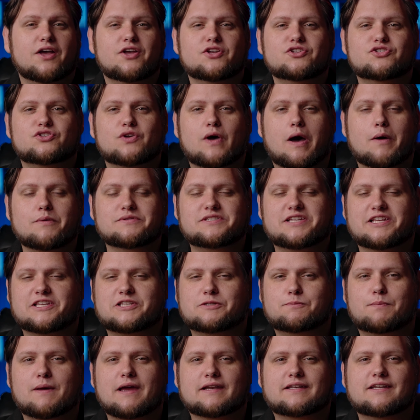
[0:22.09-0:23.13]
So I was
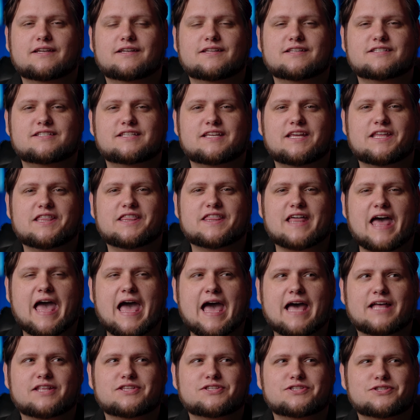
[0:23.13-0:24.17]
expecting to see that.